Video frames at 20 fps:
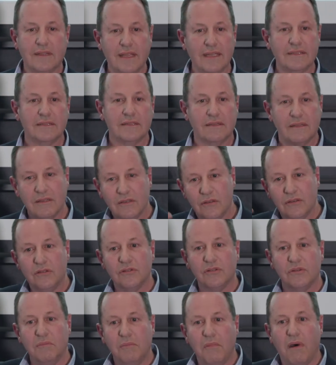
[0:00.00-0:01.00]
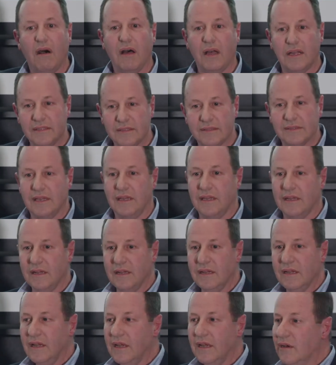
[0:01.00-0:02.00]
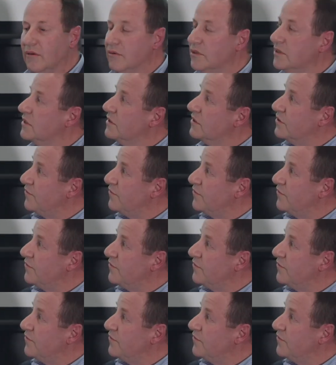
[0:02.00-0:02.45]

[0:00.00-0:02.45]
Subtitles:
That's the usual mindset, which